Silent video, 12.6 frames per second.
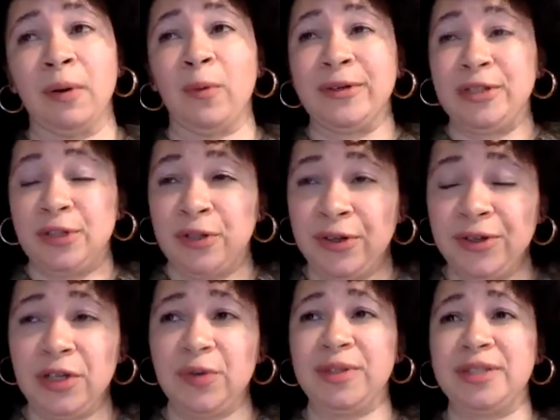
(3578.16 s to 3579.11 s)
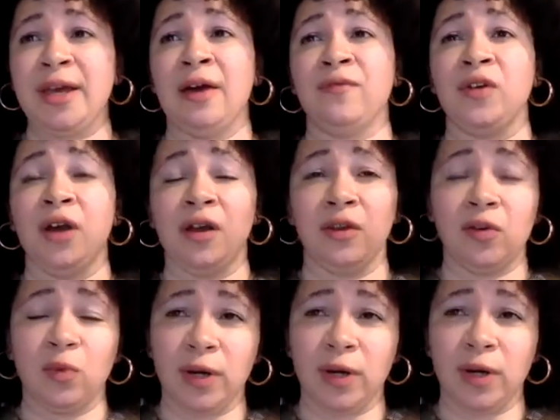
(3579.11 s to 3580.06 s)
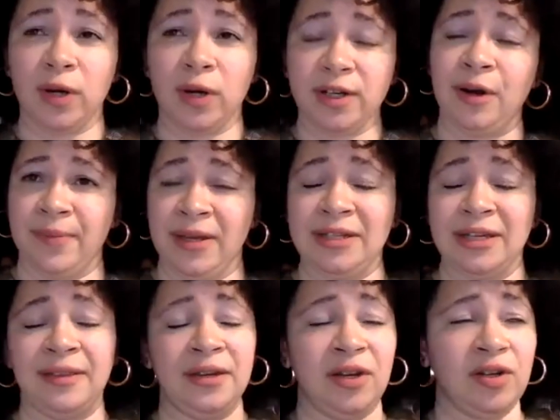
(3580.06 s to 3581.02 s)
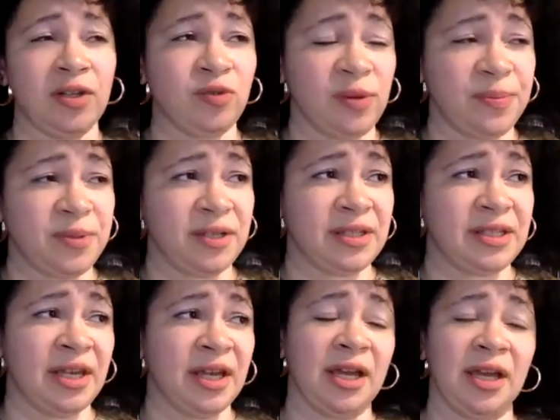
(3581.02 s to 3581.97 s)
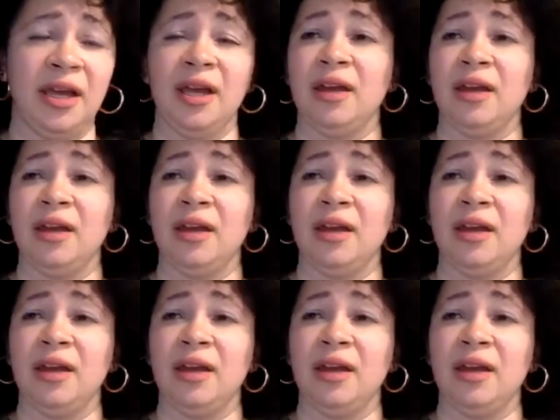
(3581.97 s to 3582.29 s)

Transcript: But what you could do is have colored works department, and then your descriptions say